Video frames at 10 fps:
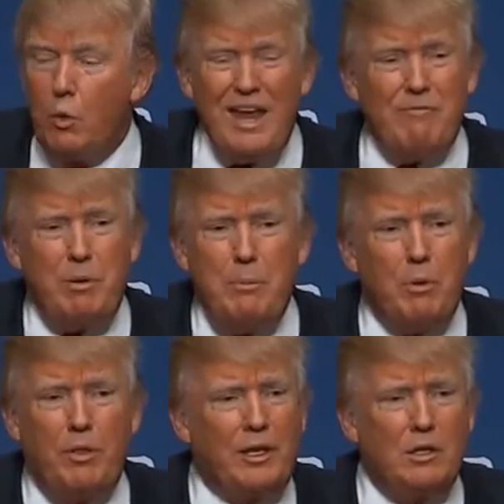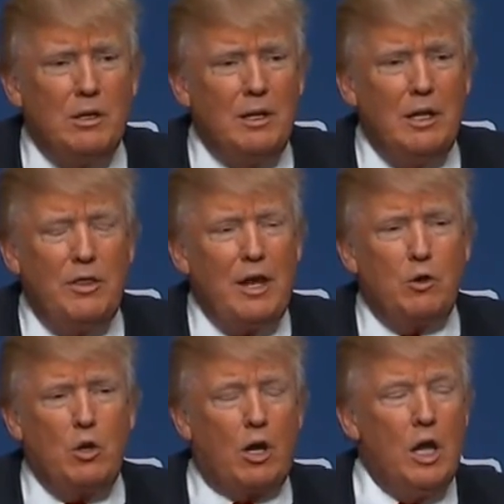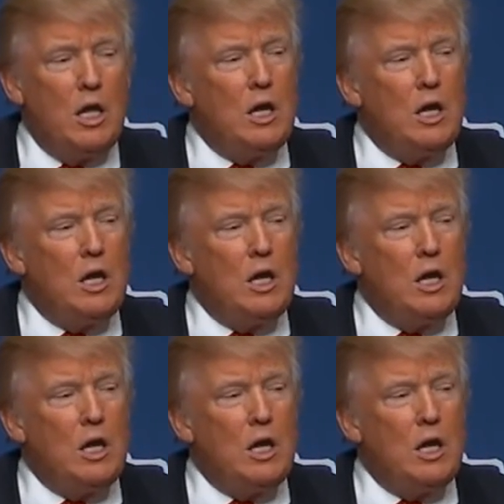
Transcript: We have people that they don't talk.